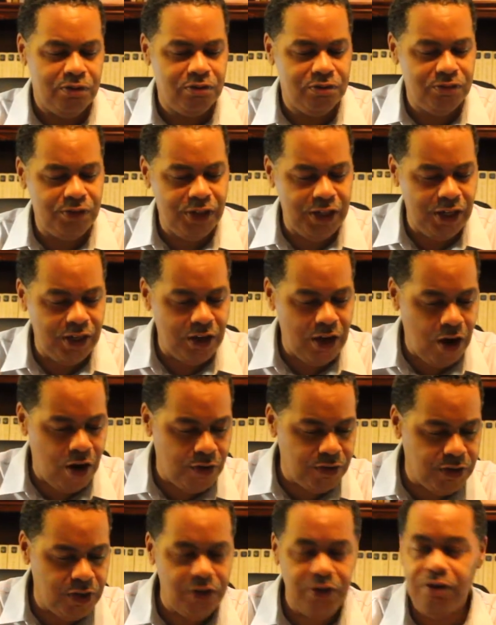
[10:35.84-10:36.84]
then all
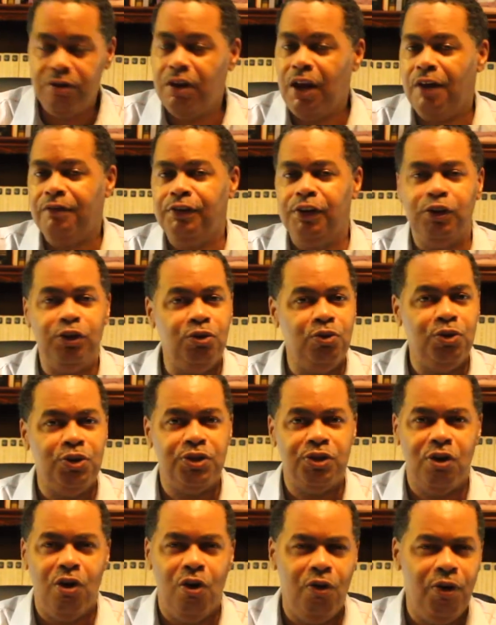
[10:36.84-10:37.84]
you have to do
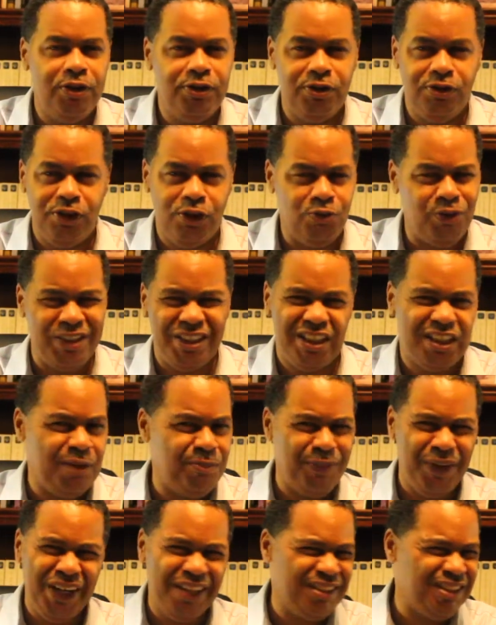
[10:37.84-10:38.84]
is go into the
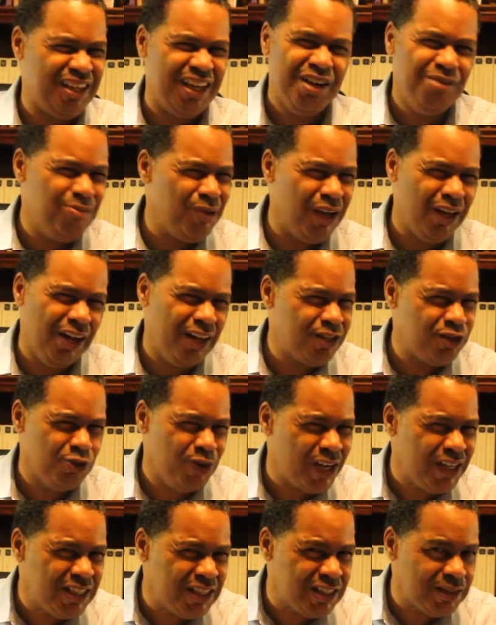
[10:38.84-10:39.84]
recipient's email
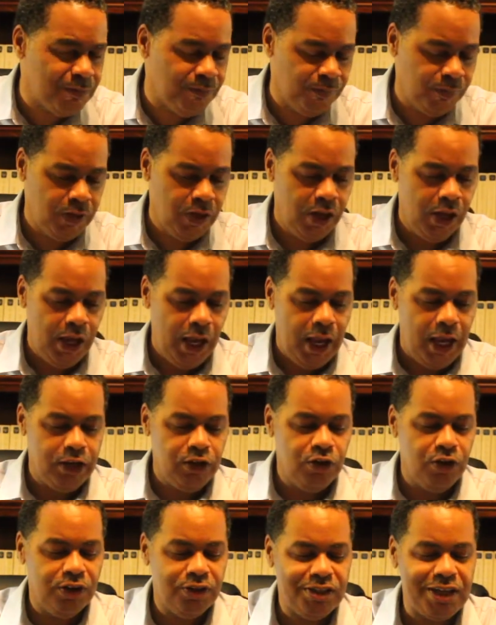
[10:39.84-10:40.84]
address, and
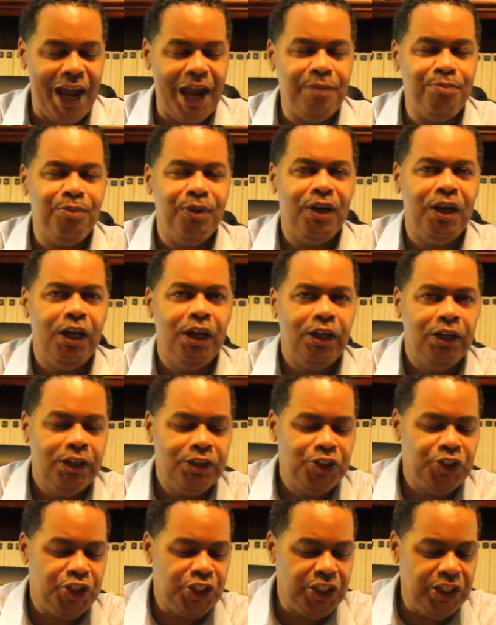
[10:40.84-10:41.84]
you can type in
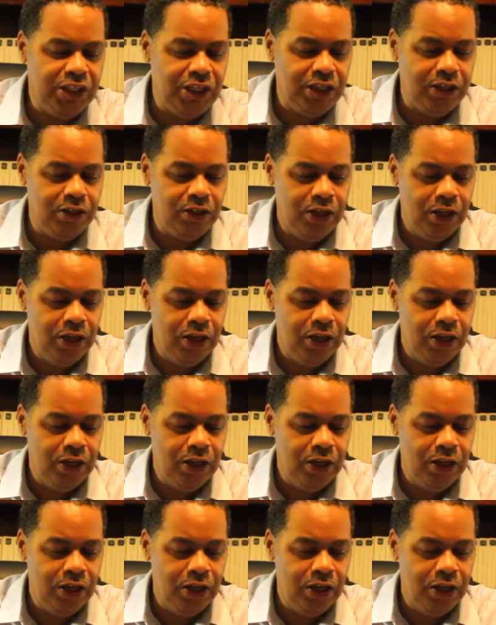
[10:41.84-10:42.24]
GSRB,